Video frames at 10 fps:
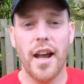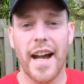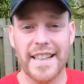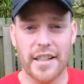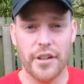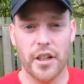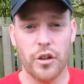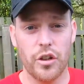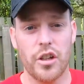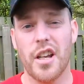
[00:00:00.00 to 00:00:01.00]
and give it a
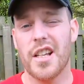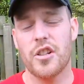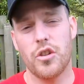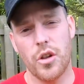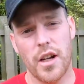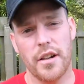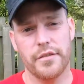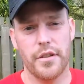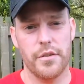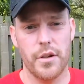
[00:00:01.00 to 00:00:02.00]
good 2.5
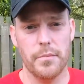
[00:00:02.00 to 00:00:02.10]
to 3